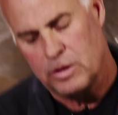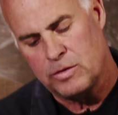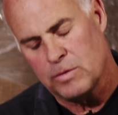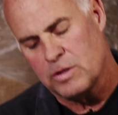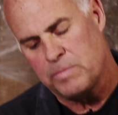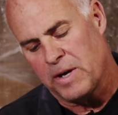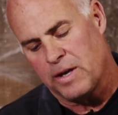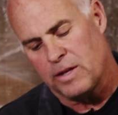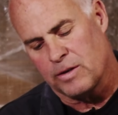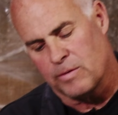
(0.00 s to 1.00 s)
this one's
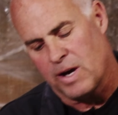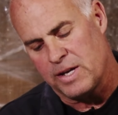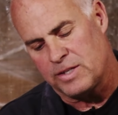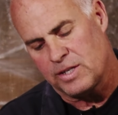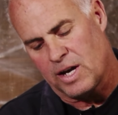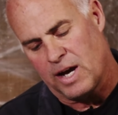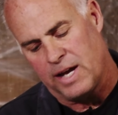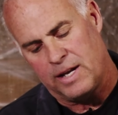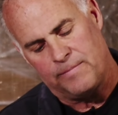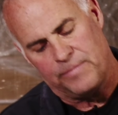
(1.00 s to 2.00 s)
by the right
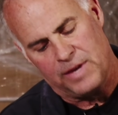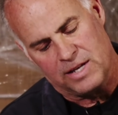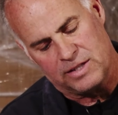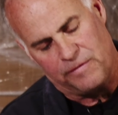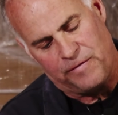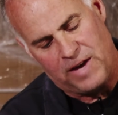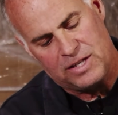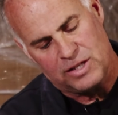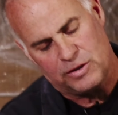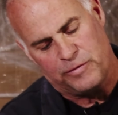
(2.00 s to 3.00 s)
side. As it
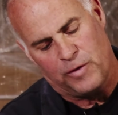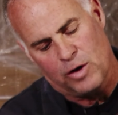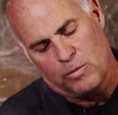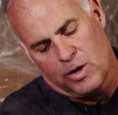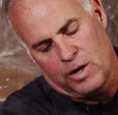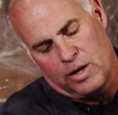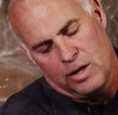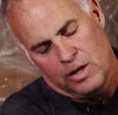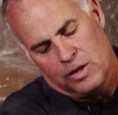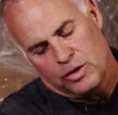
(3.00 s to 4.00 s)
faces forward,
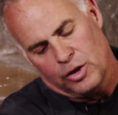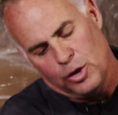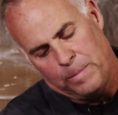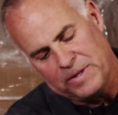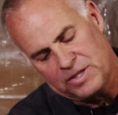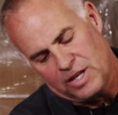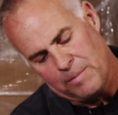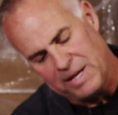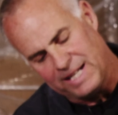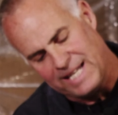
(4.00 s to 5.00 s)
the hoop is
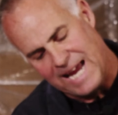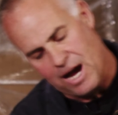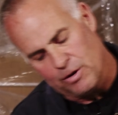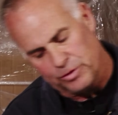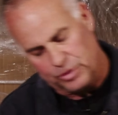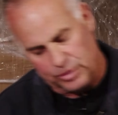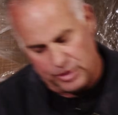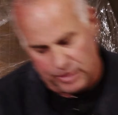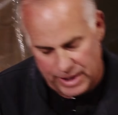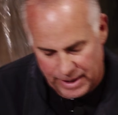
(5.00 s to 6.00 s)
coming down
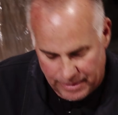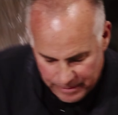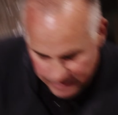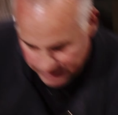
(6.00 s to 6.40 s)
through it.